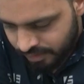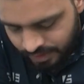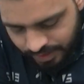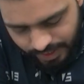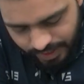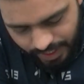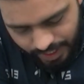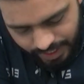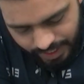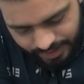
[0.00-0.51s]

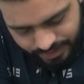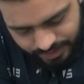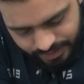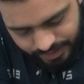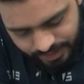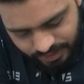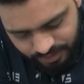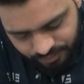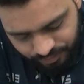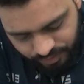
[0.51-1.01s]
I
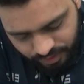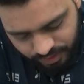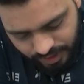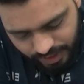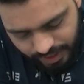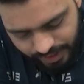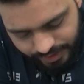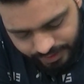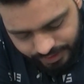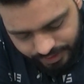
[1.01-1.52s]
stands for
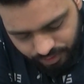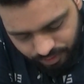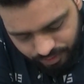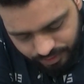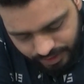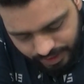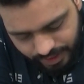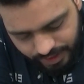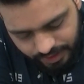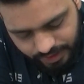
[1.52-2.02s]

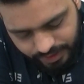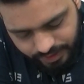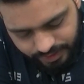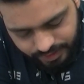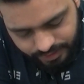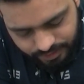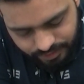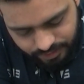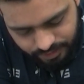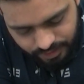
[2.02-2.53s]

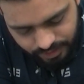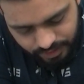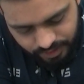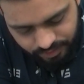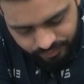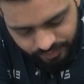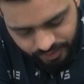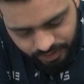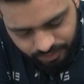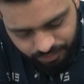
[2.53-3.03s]
iridocyclitis. Again,
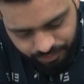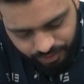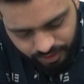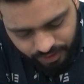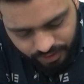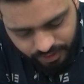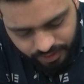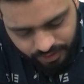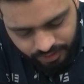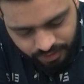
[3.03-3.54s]
very
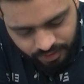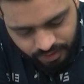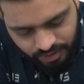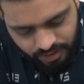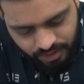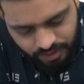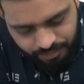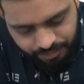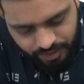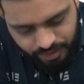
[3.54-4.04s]
important.
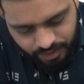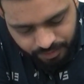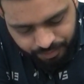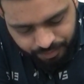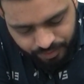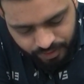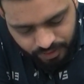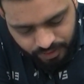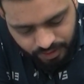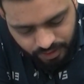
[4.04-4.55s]

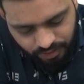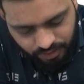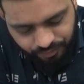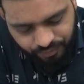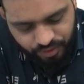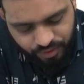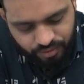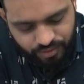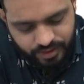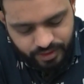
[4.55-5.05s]
People
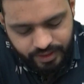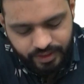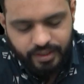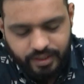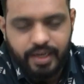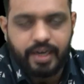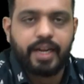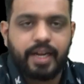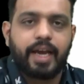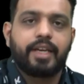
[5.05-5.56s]
confuse it
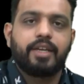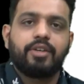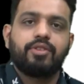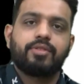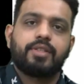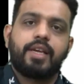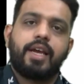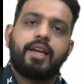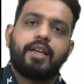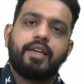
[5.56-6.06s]
that
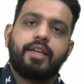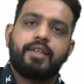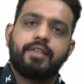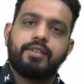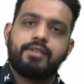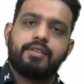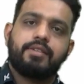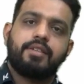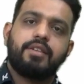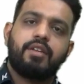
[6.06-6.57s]
iridocyclitis is
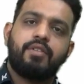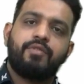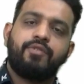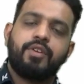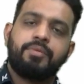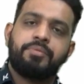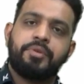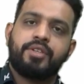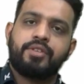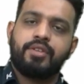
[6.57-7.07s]

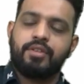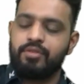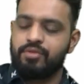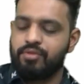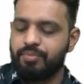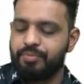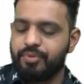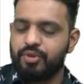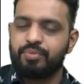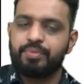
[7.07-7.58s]
inflammation, so
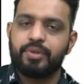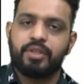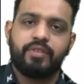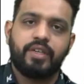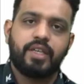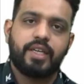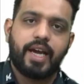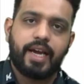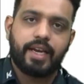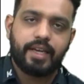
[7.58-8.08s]
pupil will
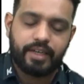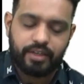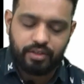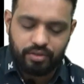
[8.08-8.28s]
dilate.